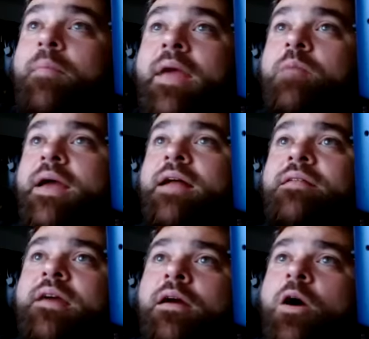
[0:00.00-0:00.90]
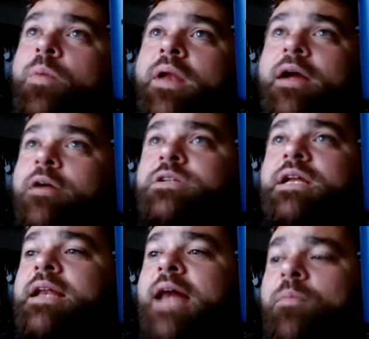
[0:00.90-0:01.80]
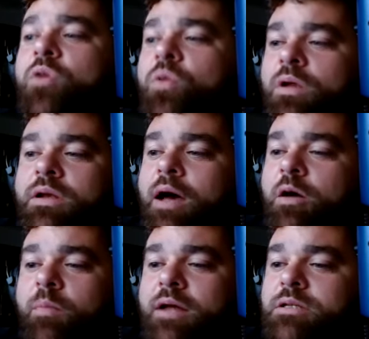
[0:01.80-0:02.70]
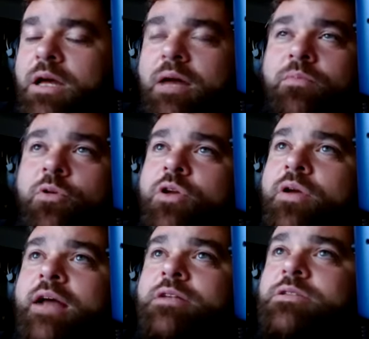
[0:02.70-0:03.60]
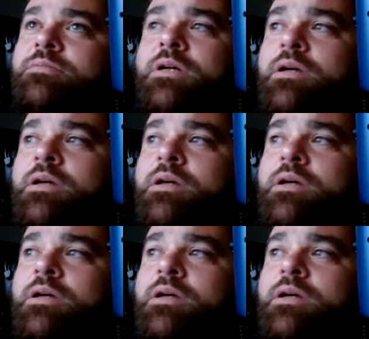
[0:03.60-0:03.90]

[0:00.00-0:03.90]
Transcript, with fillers: me and Ben's here, open ears. Anytime you want to talk about something, or you got some